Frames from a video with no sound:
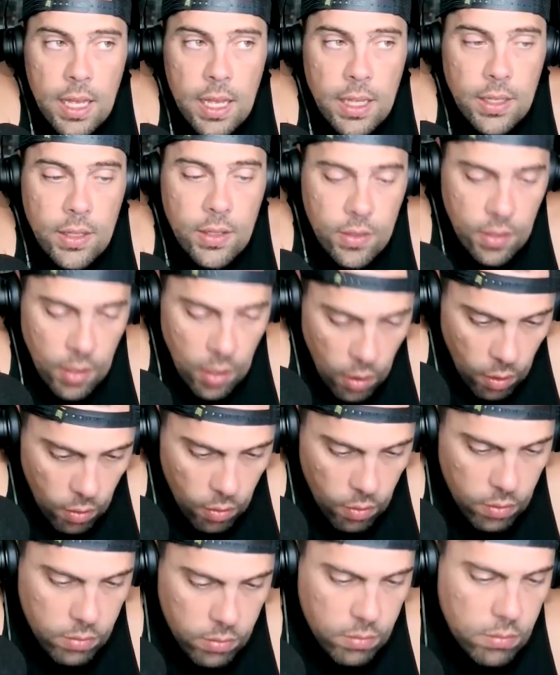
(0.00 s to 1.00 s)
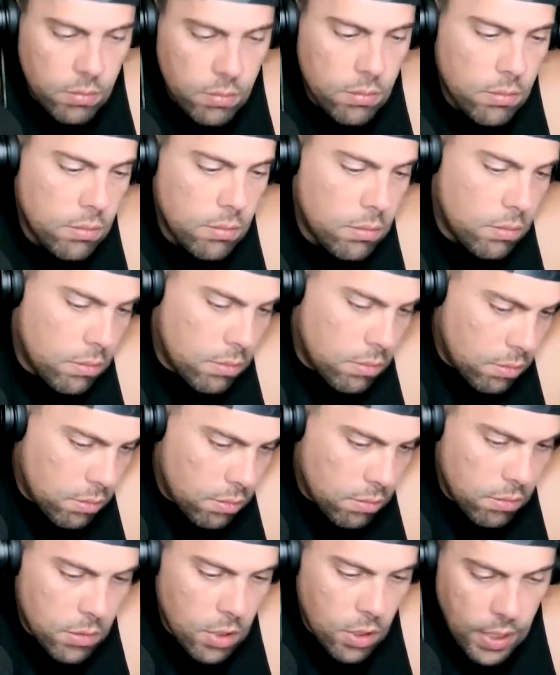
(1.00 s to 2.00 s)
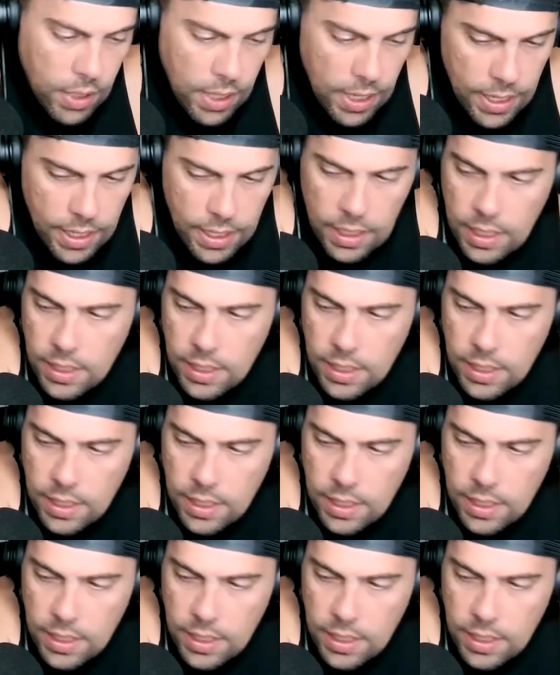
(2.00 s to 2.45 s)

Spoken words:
So, okay,